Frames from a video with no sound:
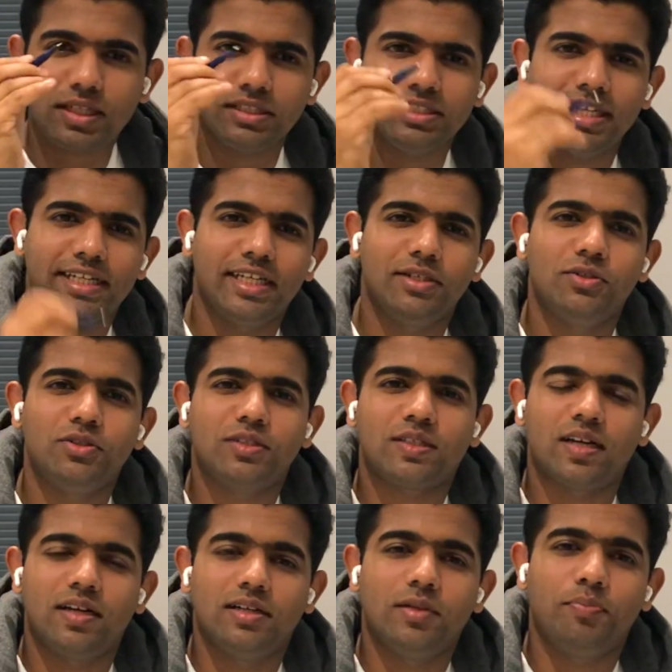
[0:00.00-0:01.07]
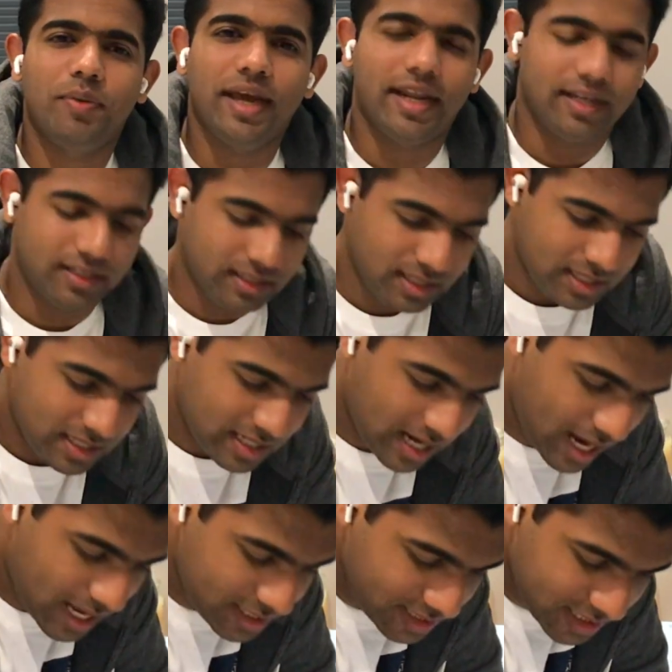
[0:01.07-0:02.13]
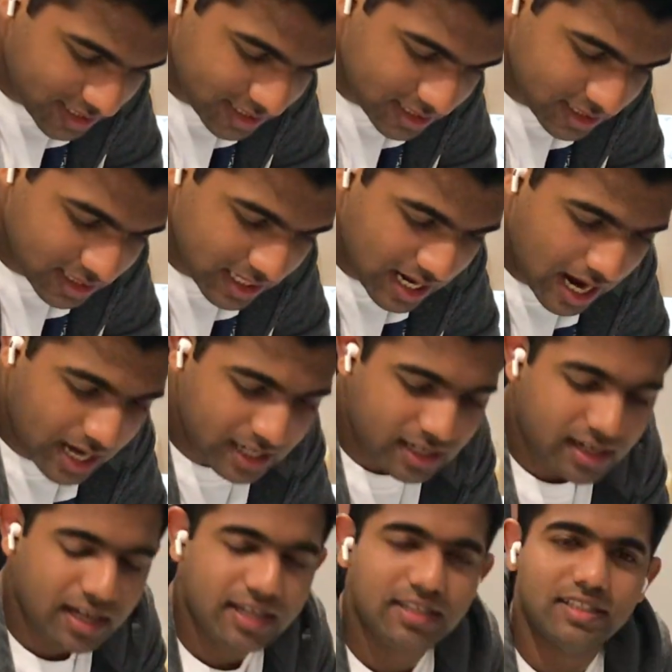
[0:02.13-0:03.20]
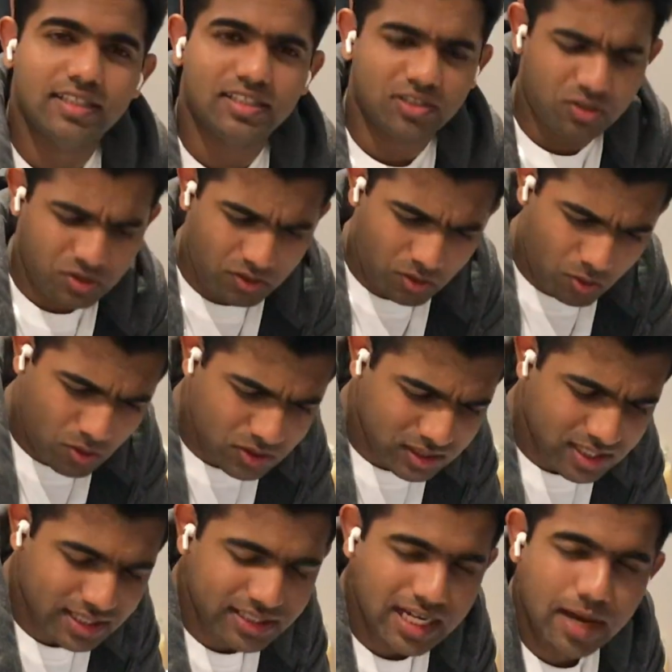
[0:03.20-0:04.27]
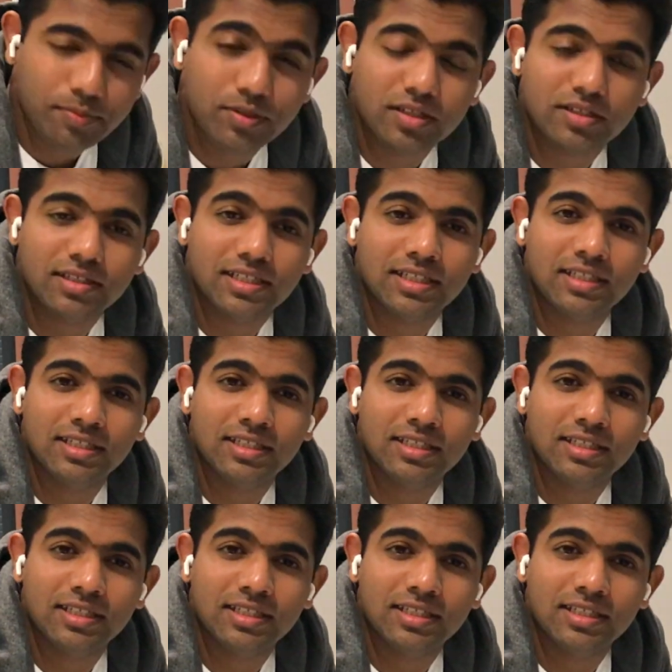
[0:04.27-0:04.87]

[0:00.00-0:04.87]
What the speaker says: take a good colored pen and just underline that, cross that chapter.